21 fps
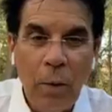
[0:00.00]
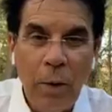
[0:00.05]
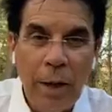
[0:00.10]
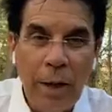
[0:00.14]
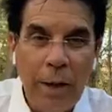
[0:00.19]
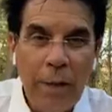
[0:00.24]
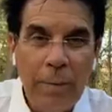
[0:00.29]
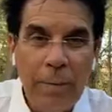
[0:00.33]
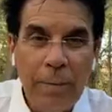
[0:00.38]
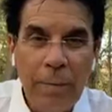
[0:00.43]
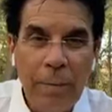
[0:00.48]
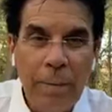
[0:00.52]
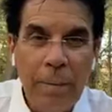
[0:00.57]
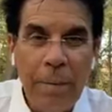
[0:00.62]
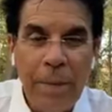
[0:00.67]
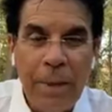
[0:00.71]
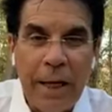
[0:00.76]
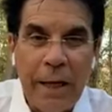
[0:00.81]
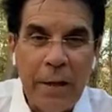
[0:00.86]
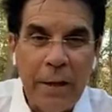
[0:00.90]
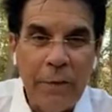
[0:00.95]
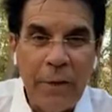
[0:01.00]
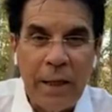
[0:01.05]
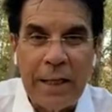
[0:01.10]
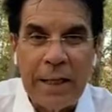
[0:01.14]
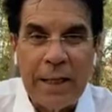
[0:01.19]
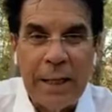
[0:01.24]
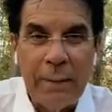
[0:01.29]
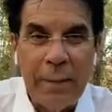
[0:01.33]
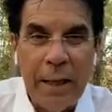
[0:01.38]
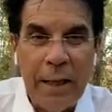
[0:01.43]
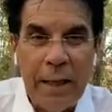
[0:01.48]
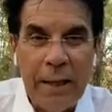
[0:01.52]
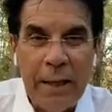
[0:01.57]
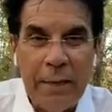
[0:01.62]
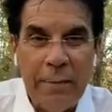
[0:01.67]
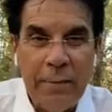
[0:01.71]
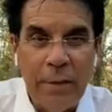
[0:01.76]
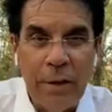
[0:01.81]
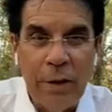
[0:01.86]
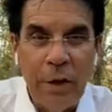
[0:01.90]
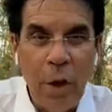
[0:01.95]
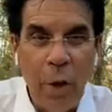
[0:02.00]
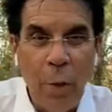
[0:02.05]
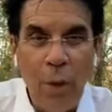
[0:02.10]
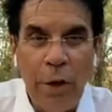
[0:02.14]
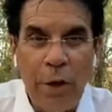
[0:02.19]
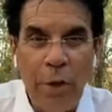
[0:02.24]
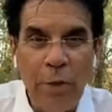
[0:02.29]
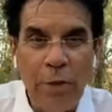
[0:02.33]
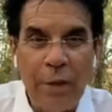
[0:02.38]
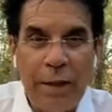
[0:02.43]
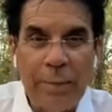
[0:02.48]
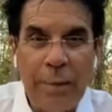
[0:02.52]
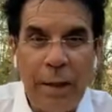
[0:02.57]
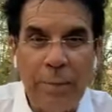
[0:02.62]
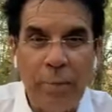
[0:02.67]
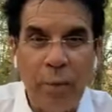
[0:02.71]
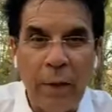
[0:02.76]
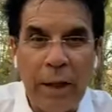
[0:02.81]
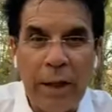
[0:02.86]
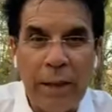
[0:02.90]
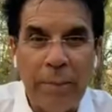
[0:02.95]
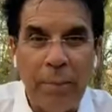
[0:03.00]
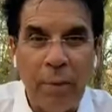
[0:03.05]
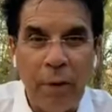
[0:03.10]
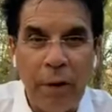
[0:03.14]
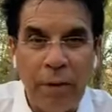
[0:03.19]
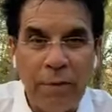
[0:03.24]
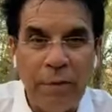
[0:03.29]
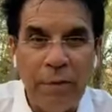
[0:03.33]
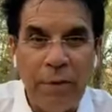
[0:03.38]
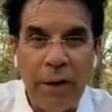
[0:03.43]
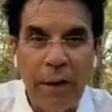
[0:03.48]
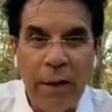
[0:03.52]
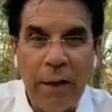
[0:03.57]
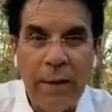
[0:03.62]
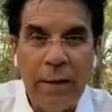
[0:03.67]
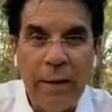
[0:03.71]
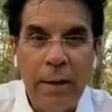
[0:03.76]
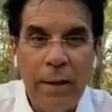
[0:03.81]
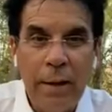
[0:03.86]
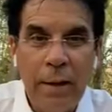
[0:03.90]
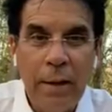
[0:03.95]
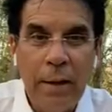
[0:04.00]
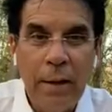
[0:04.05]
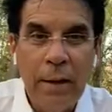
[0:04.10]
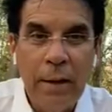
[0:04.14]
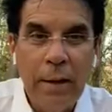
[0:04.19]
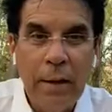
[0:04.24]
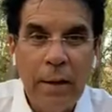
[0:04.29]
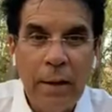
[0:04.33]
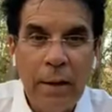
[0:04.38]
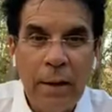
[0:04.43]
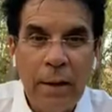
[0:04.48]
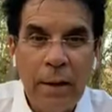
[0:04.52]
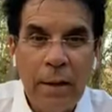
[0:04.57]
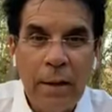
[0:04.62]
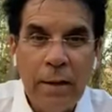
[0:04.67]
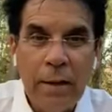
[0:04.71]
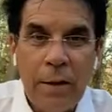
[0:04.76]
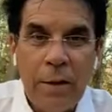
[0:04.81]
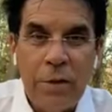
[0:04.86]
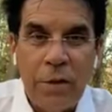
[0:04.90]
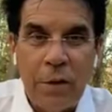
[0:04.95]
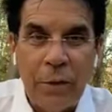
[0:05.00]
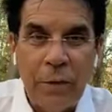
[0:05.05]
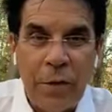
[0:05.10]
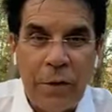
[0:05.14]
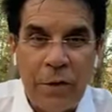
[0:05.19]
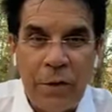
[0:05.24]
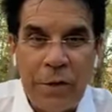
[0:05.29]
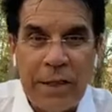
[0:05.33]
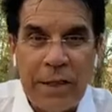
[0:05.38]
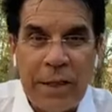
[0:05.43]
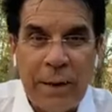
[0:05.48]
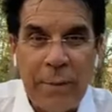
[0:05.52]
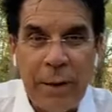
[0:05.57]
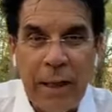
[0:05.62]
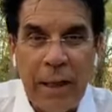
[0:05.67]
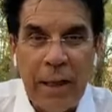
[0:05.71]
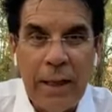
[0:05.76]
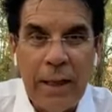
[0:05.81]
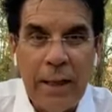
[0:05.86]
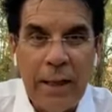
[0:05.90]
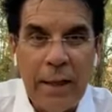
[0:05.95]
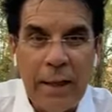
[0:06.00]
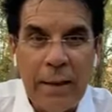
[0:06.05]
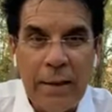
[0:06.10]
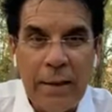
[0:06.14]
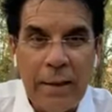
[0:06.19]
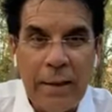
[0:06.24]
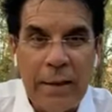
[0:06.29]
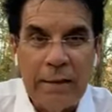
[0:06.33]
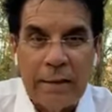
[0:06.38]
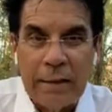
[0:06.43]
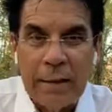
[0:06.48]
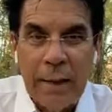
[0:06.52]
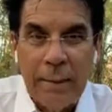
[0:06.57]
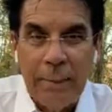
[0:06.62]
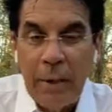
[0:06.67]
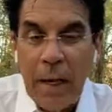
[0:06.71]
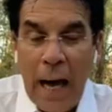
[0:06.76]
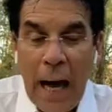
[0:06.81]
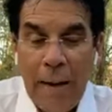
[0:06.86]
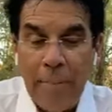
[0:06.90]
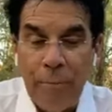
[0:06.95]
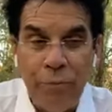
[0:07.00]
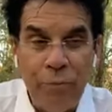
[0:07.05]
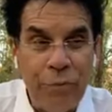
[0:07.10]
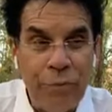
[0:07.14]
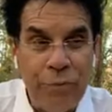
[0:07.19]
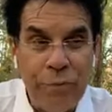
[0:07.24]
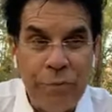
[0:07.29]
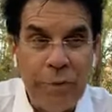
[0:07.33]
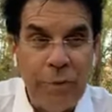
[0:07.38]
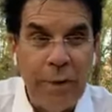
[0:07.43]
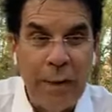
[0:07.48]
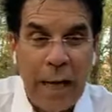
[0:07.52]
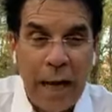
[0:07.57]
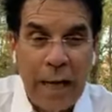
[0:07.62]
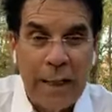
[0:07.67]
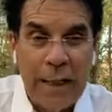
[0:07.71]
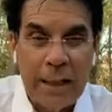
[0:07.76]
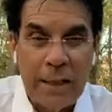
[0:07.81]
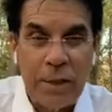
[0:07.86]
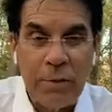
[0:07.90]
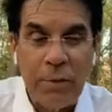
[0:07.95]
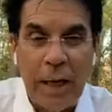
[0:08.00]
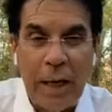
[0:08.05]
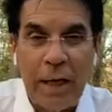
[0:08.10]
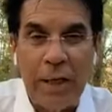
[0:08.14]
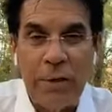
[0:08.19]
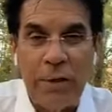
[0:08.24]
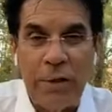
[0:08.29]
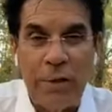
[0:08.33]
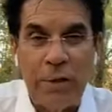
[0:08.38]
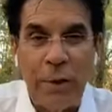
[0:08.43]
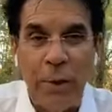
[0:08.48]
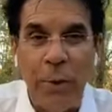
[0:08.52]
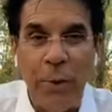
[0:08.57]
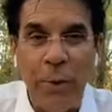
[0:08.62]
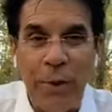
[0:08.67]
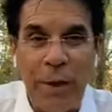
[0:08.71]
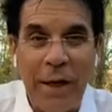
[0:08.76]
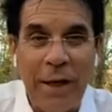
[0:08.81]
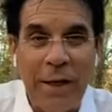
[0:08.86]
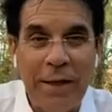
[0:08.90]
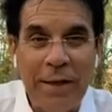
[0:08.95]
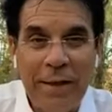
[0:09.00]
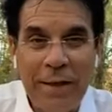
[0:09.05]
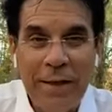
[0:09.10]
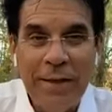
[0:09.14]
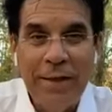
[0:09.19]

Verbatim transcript: Well, you know, they come in and no one knew anything about praying the prayer of faith. So they just come in and I guess try to console you.